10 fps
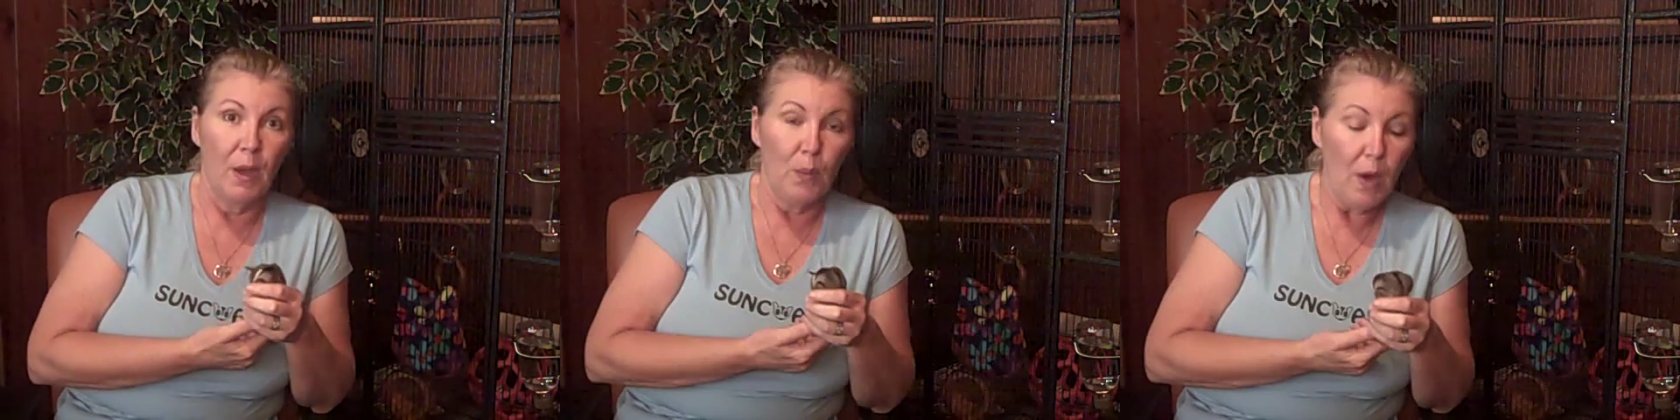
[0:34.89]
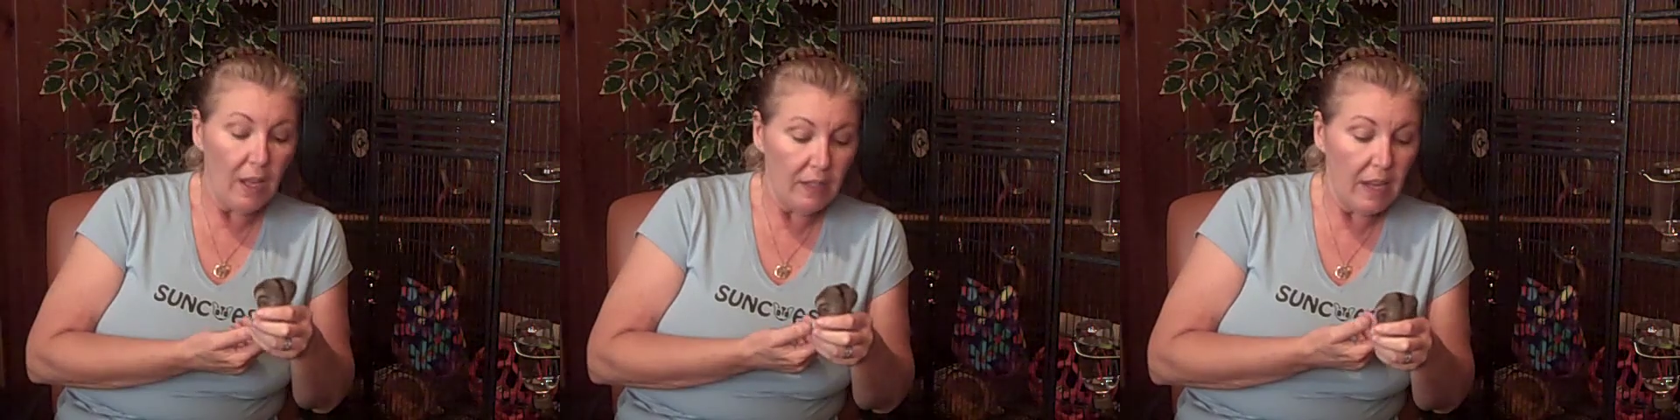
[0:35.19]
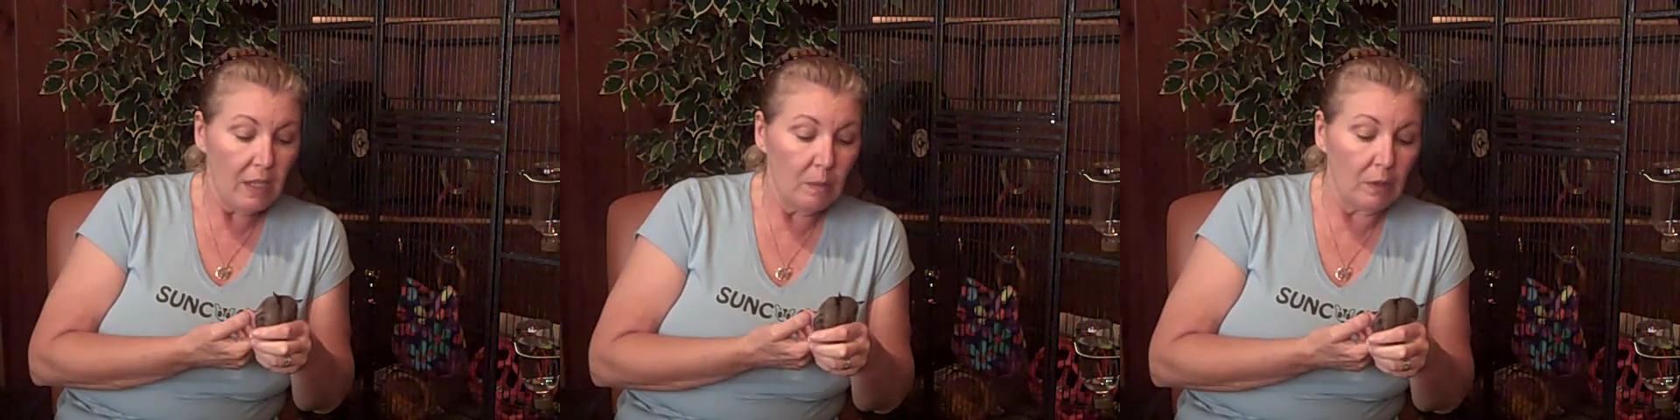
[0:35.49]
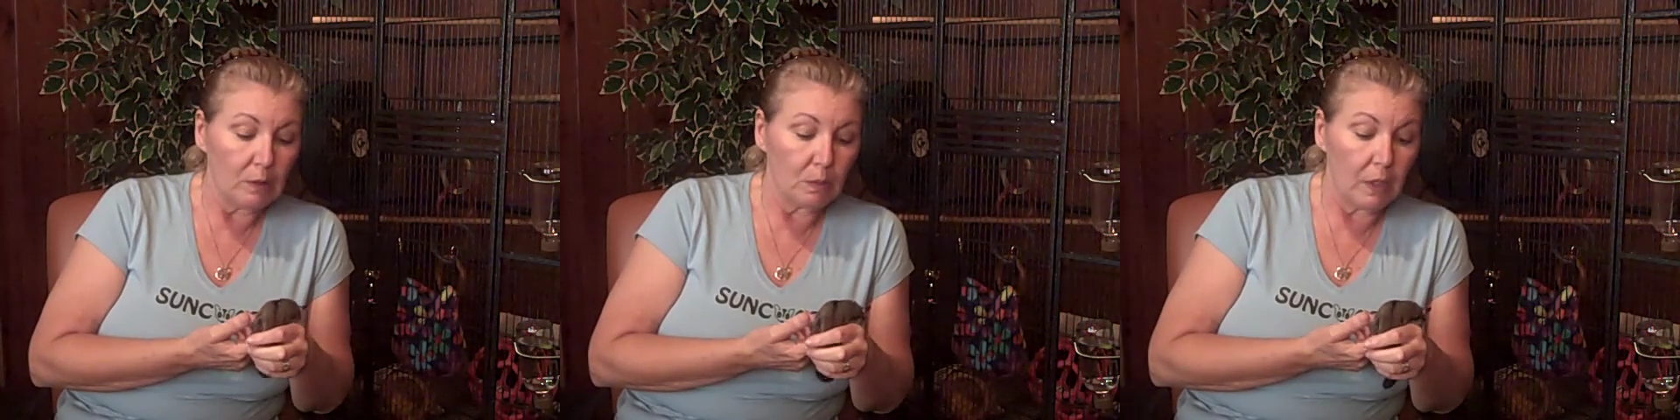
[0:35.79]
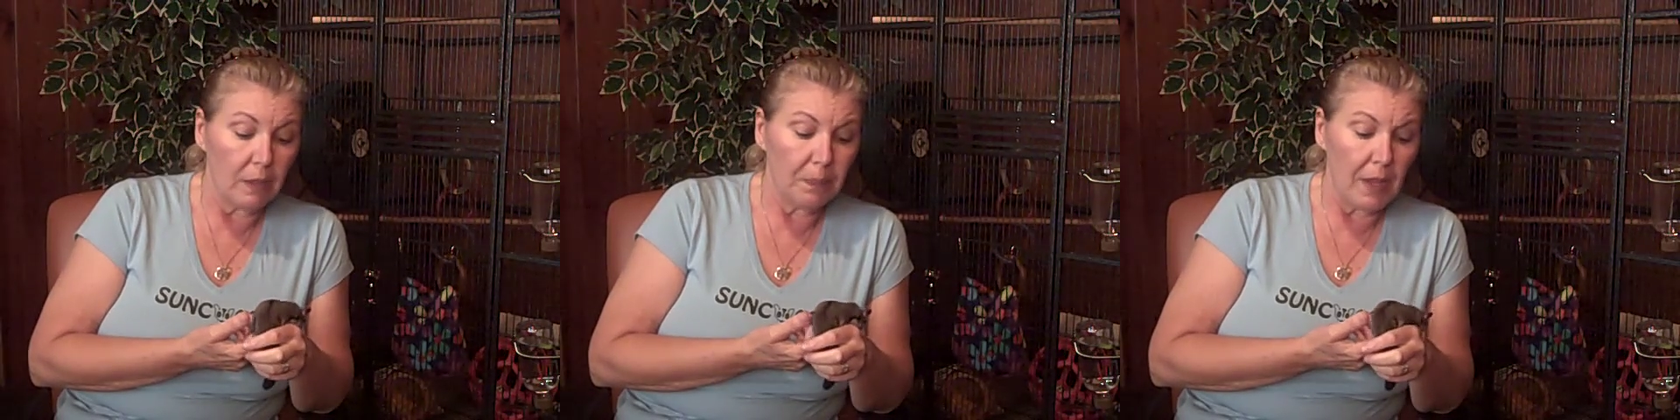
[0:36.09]
wild animals,
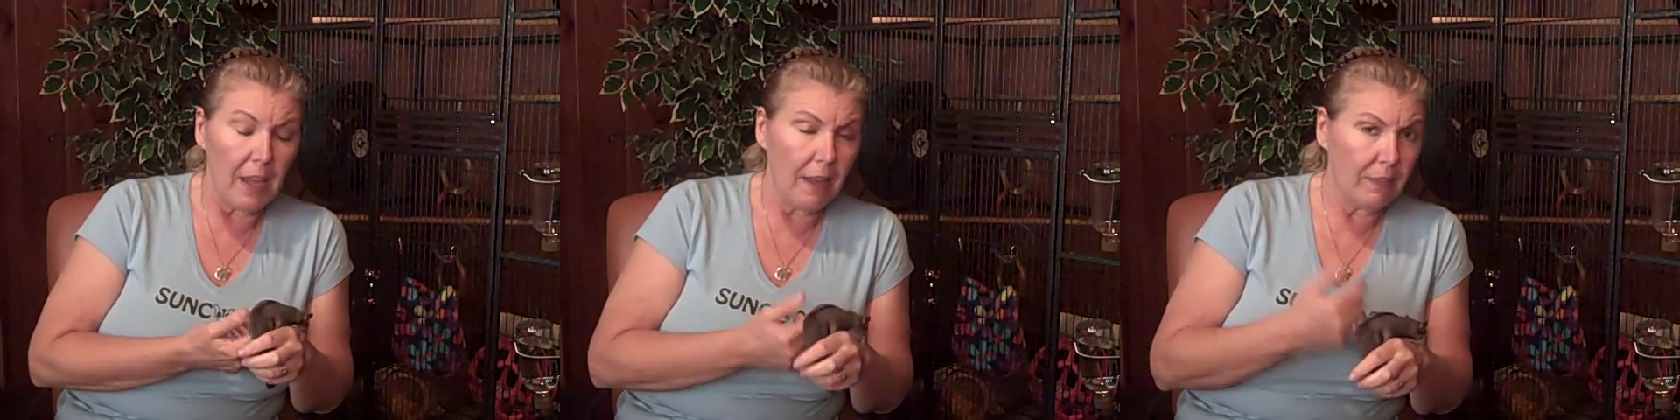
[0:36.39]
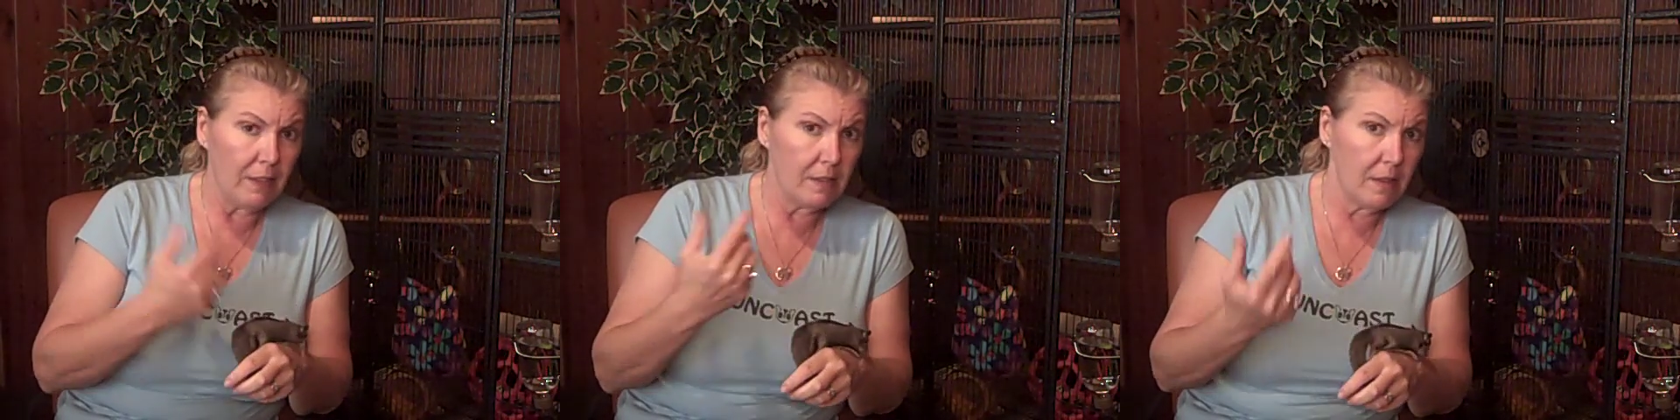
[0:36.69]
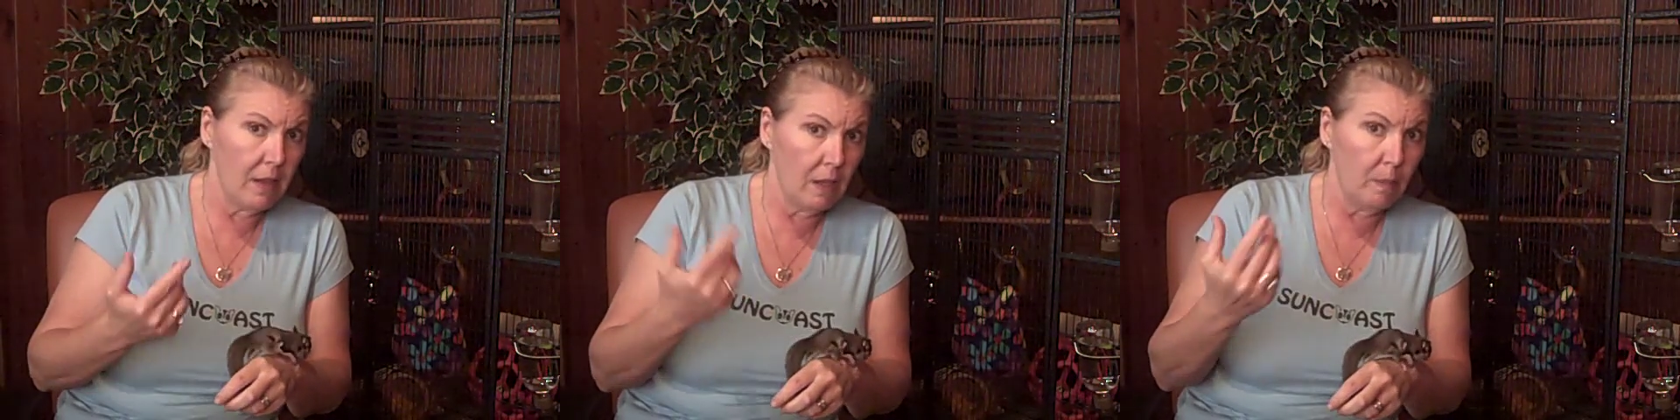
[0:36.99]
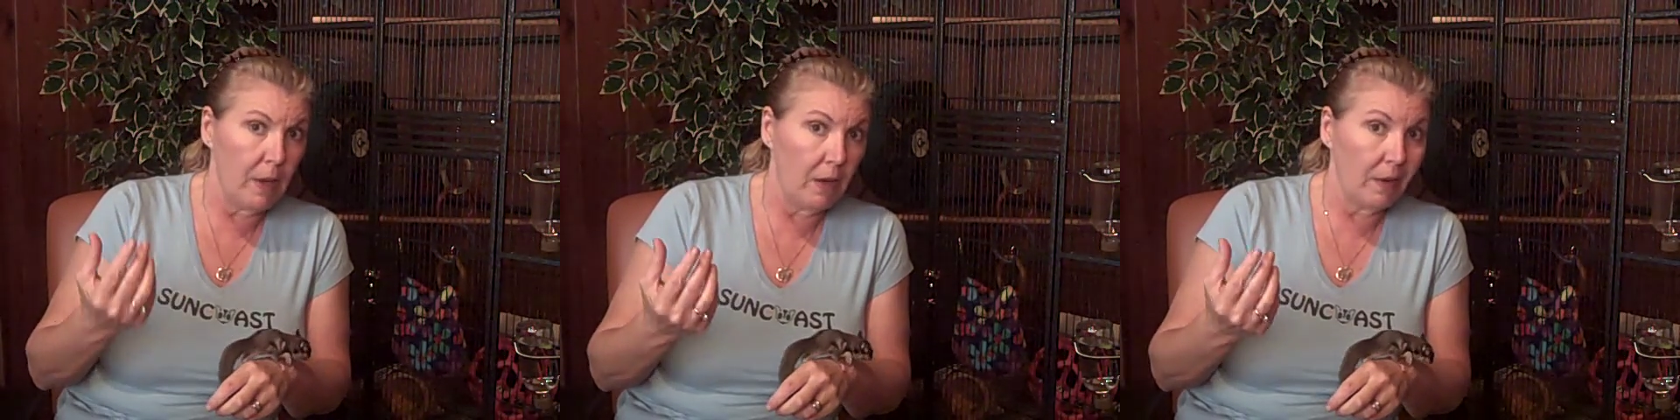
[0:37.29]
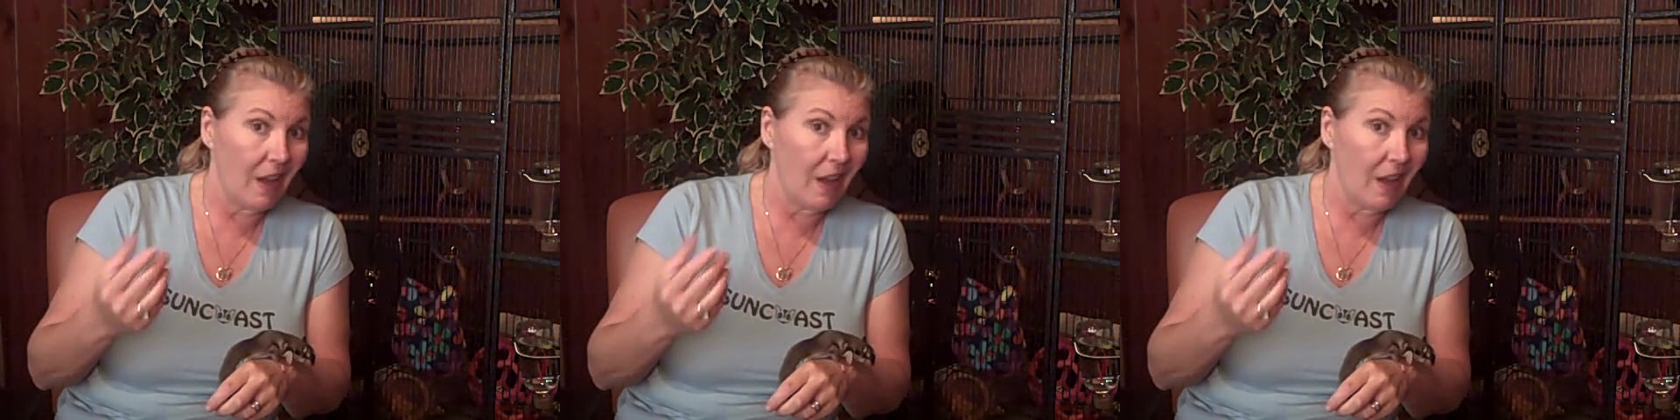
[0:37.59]
well, they have this thing about